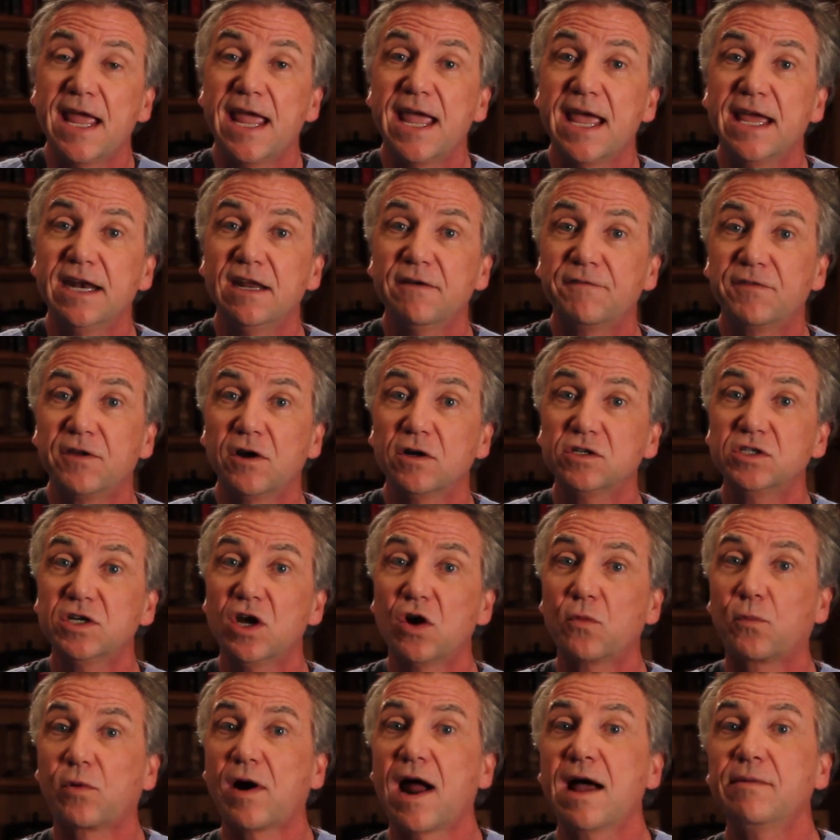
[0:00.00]
And if there's
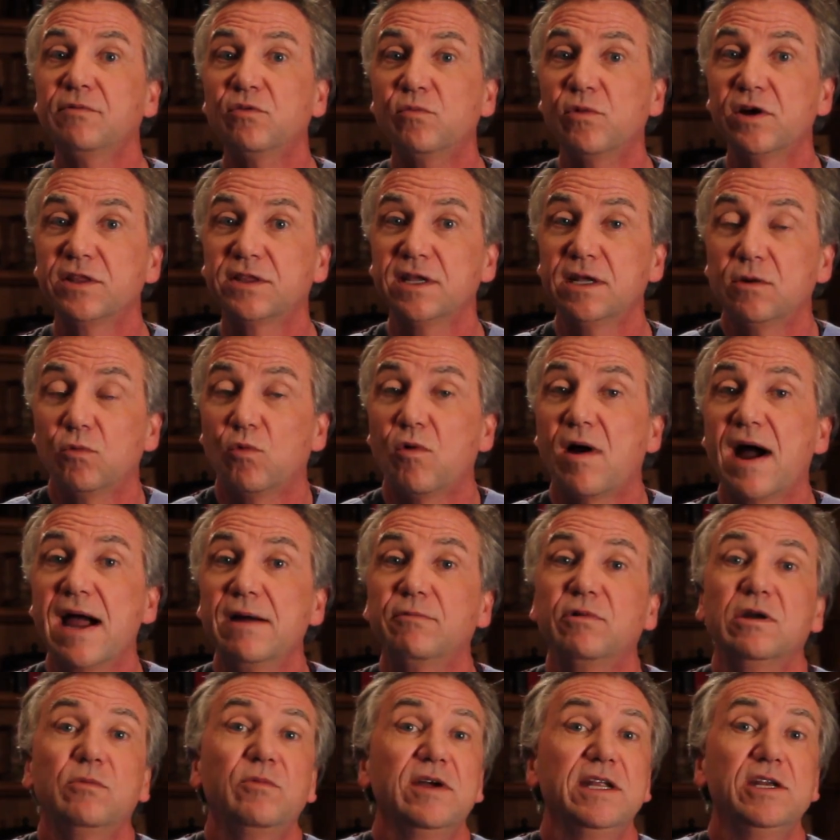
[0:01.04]
no problem with it, why
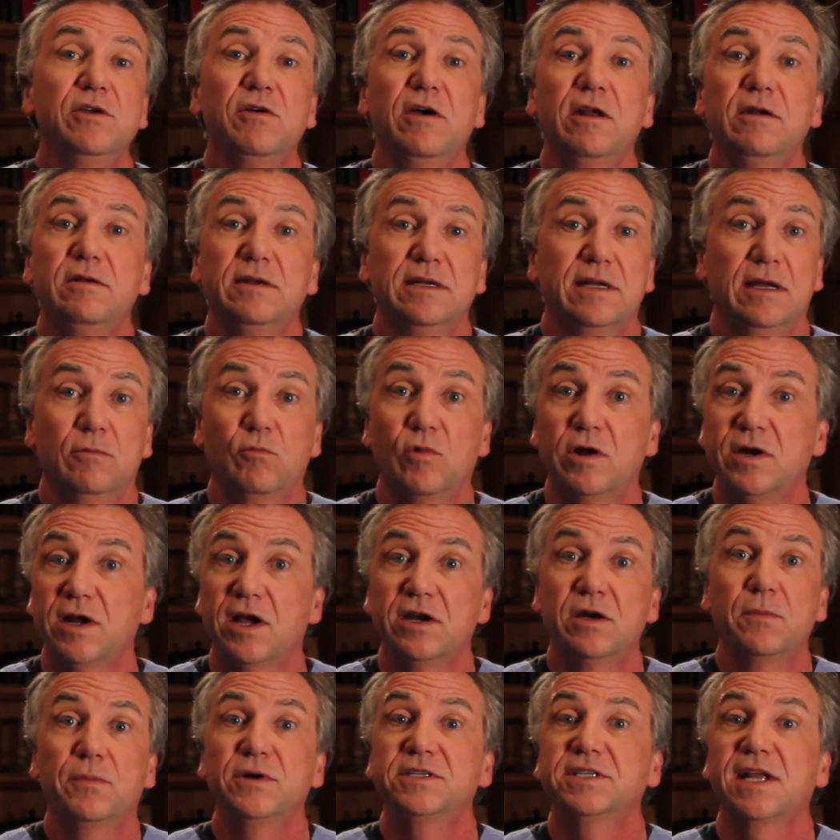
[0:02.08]
wouldn't we do it
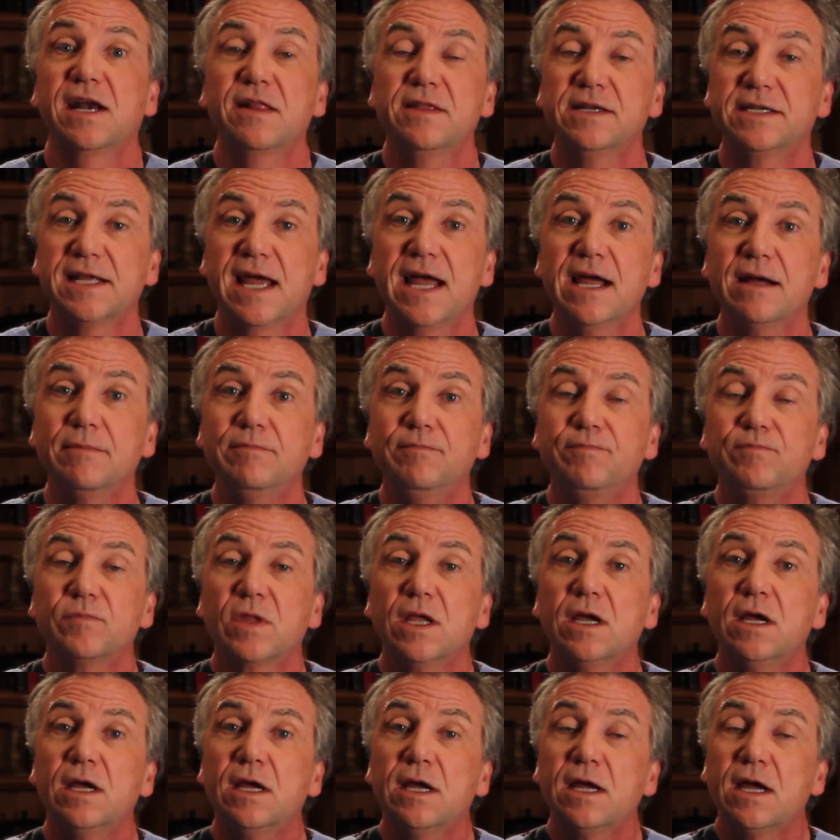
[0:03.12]
100% of the time?
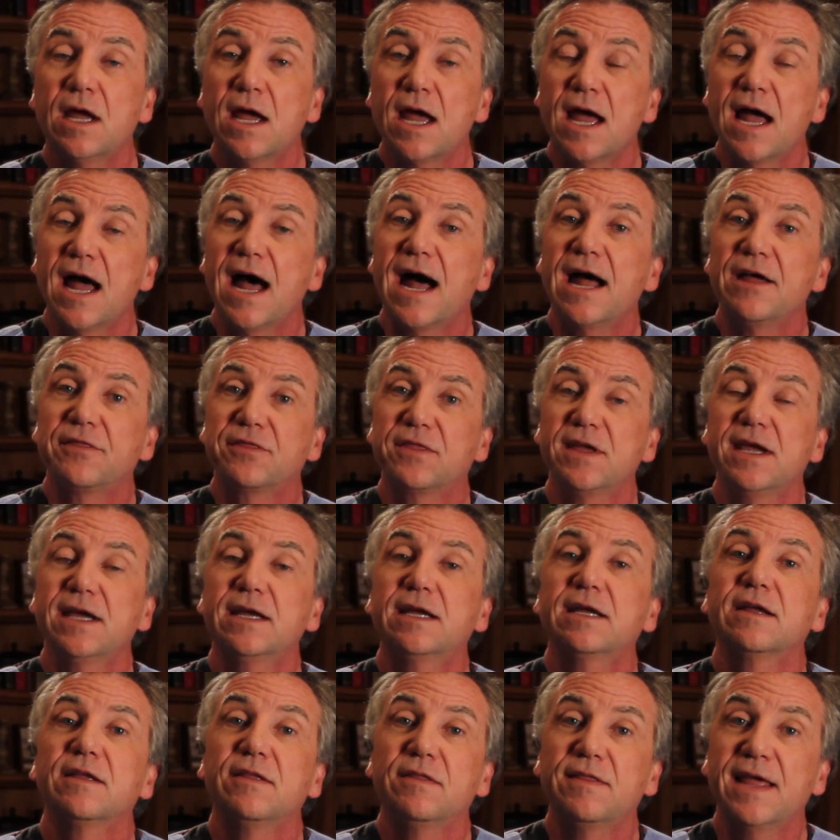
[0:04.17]
I
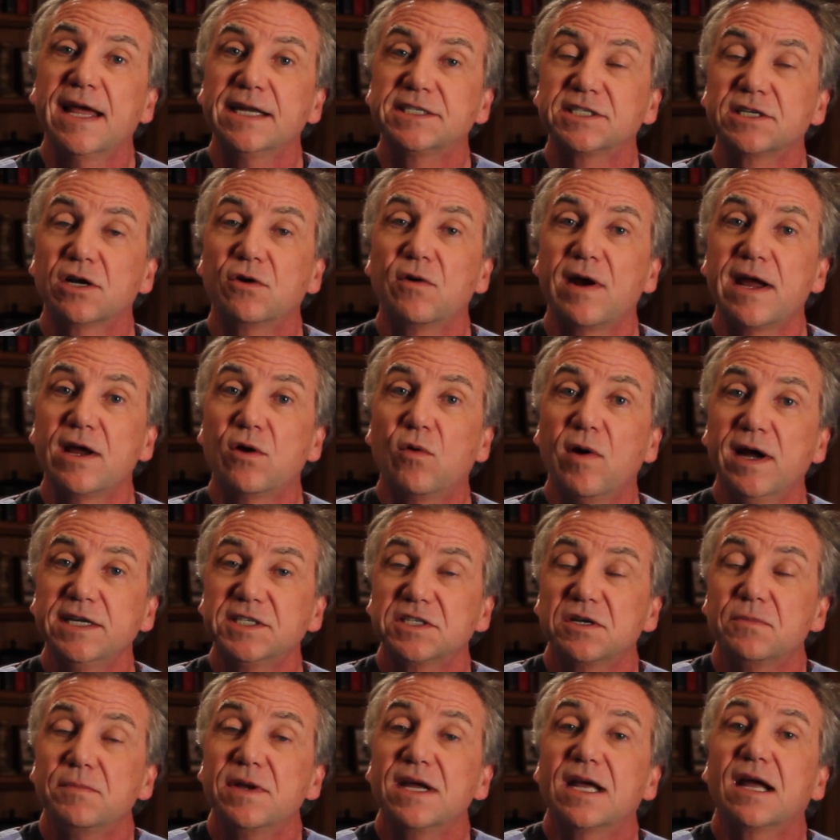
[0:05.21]
think that's a great
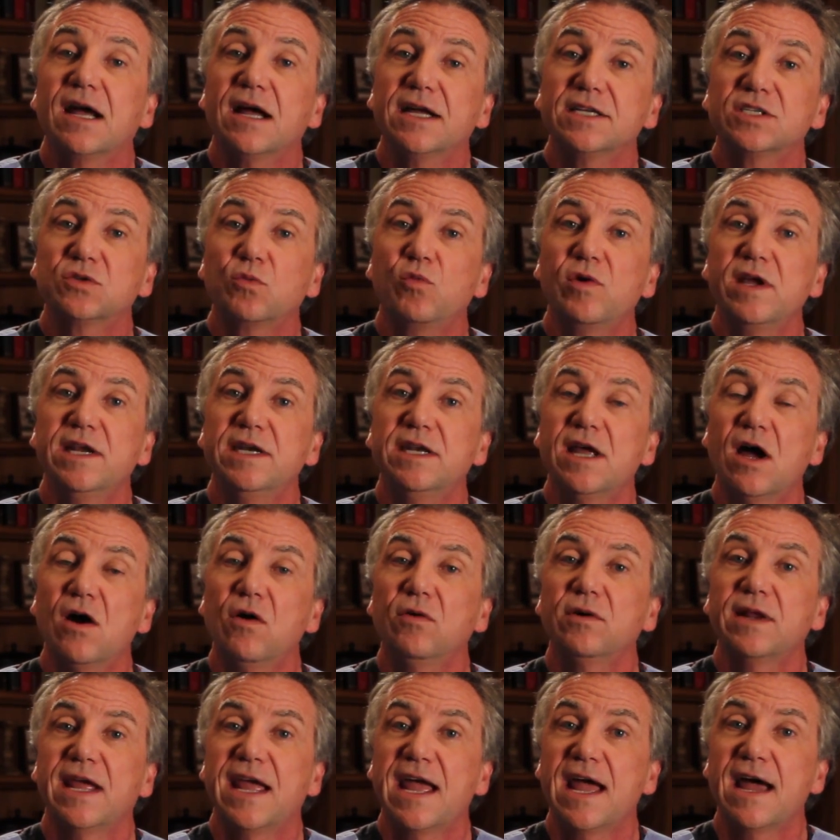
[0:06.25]
question because we
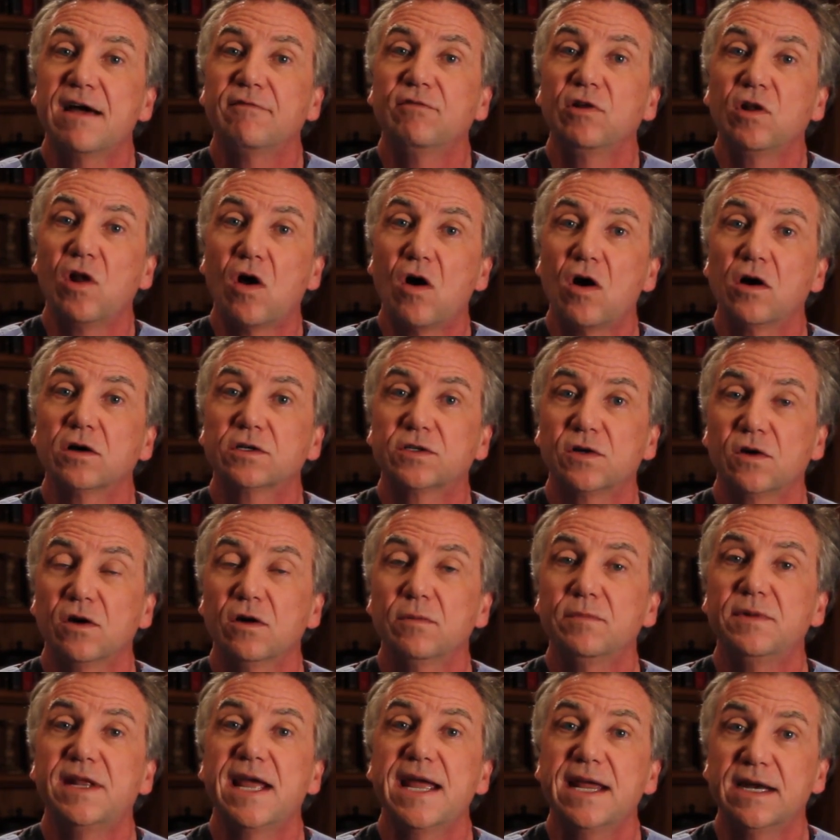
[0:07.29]
don't have
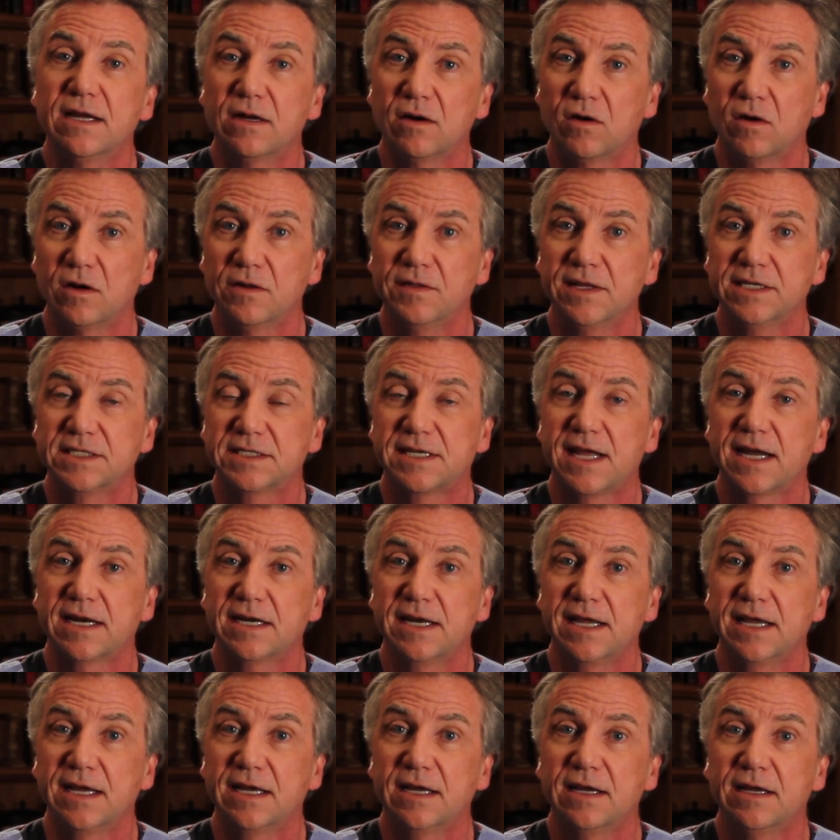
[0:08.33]
long-term data on this
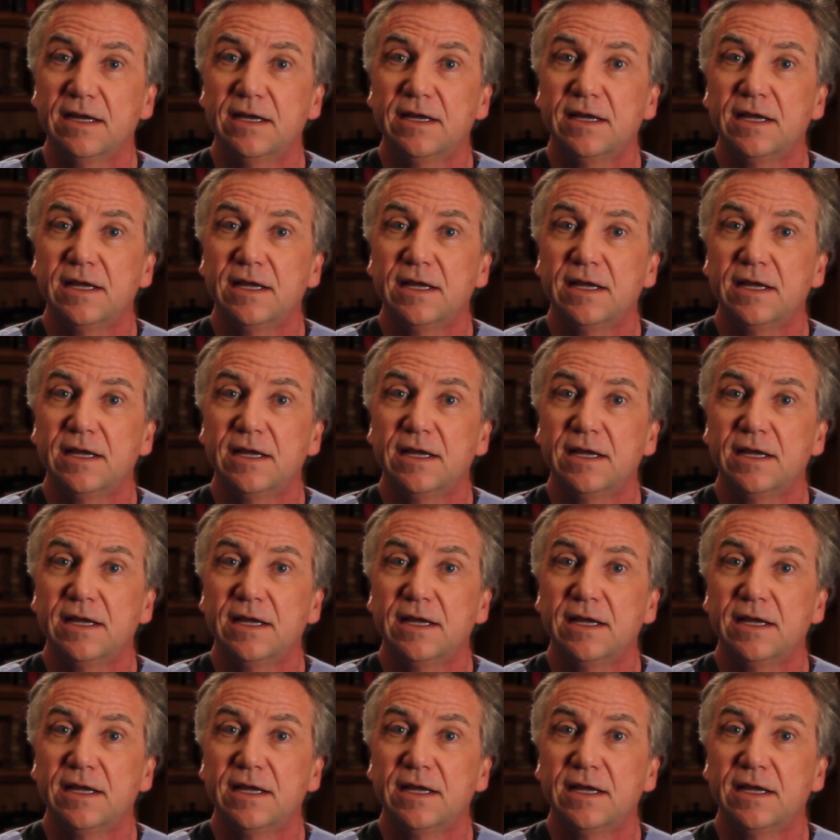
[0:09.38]
technique.